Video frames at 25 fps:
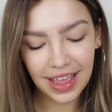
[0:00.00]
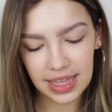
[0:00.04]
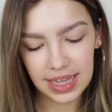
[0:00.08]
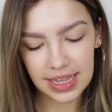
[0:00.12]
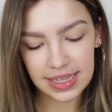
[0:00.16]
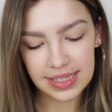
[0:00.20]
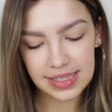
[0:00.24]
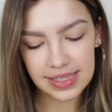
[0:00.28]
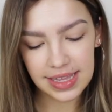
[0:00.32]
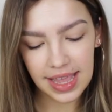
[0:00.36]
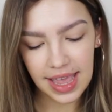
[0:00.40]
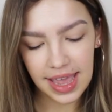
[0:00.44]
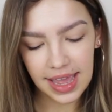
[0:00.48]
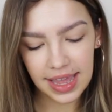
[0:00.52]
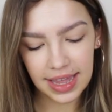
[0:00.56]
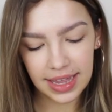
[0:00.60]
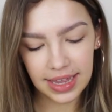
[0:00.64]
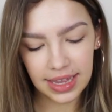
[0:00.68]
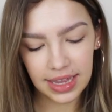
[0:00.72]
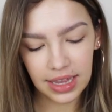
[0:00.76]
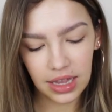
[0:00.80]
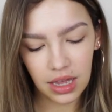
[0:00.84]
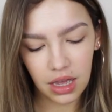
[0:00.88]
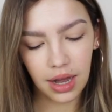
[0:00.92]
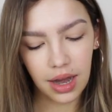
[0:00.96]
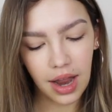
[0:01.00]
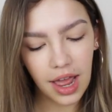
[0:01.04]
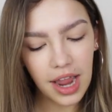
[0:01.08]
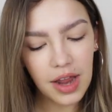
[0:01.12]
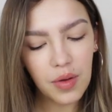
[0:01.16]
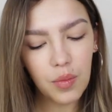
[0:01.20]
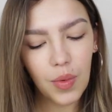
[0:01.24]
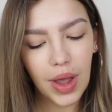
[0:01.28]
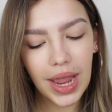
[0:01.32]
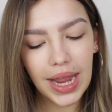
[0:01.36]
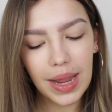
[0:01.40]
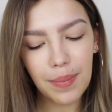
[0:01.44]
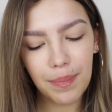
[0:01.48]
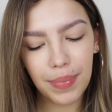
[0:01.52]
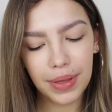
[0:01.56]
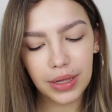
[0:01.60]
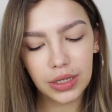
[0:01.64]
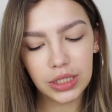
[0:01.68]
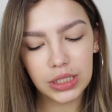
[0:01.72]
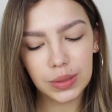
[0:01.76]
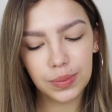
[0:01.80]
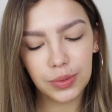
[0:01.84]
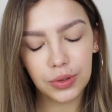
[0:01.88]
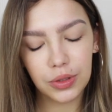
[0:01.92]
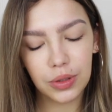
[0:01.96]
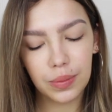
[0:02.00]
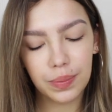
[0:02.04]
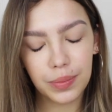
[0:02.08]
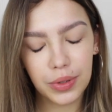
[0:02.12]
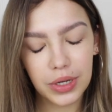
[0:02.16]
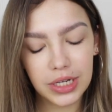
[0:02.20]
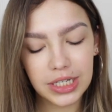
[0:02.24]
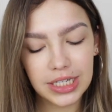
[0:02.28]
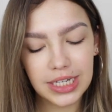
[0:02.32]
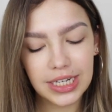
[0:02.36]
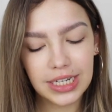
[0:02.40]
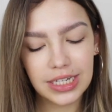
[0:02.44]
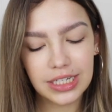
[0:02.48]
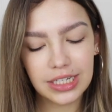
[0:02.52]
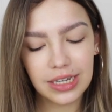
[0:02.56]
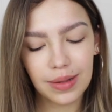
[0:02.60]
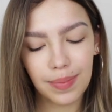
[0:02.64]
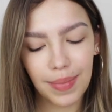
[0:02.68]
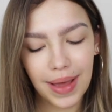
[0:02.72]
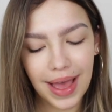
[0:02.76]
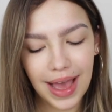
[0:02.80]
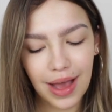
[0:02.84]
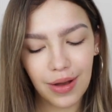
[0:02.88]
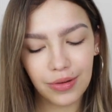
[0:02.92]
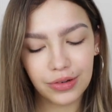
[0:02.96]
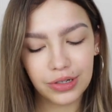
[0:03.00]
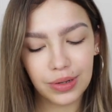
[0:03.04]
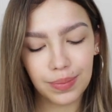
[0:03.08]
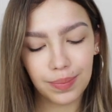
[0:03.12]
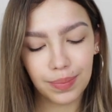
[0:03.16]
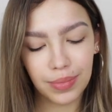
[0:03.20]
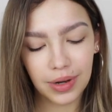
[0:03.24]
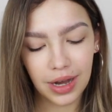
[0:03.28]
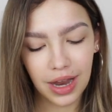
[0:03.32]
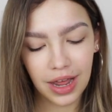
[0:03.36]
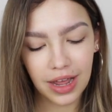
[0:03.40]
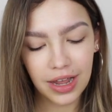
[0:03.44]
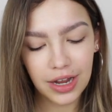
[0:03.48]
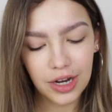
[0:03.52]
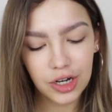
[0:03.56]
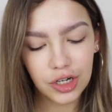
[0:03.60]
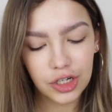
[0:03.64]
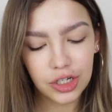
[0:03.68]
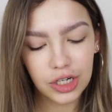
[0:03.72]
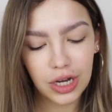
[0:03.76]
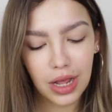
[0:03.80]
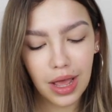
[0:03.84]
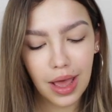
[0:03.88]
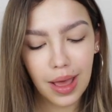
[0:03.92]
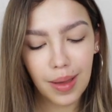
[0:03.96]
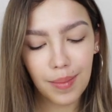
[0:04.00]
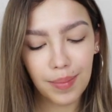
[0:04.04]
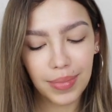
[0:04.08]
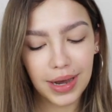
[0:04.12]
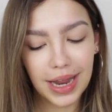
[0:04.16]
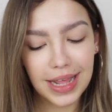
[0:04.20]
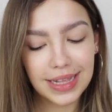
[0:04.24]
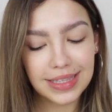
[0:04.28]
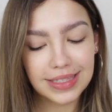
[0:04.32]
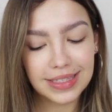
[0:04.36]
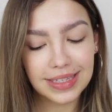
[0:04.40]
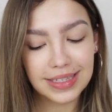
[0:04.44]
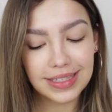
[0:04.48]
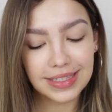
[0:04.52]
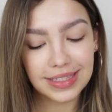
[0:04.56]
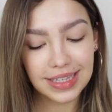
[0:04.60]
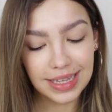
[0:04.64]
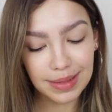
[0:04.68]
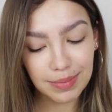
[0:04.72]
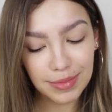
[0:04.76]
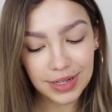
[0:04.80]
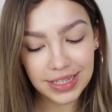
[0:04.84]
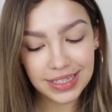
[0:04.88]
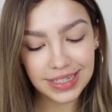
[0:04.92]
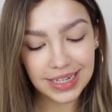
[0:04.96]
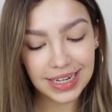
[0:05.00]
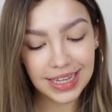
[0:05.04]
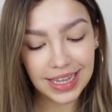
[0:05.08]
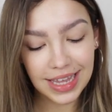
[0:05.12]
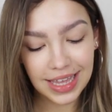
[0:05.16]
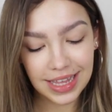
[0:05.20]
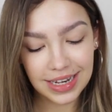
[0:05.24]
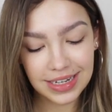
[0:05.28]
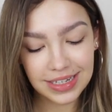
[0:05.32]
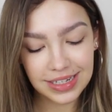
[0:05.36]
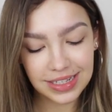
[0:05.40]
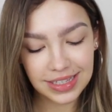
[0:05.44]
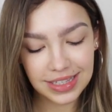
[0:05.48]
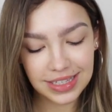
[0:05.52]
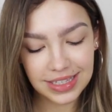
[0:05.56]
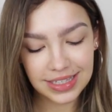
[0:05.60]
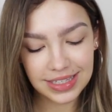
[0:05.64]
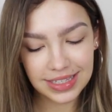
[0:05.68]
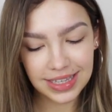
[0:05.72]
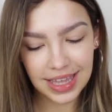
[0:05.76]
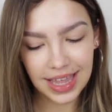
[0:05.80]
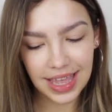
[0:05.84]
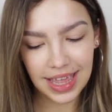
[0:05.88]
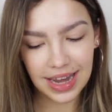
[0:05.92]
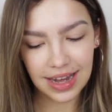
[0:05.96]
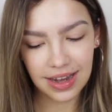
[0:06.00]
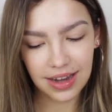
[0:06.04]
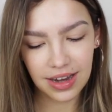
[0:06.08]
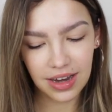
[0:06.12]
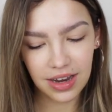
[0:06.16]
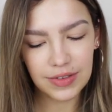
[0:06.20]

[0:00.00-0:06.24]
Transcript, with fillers: They say lightweight, buildable, putty to powder blush blends seamlessly into the skin.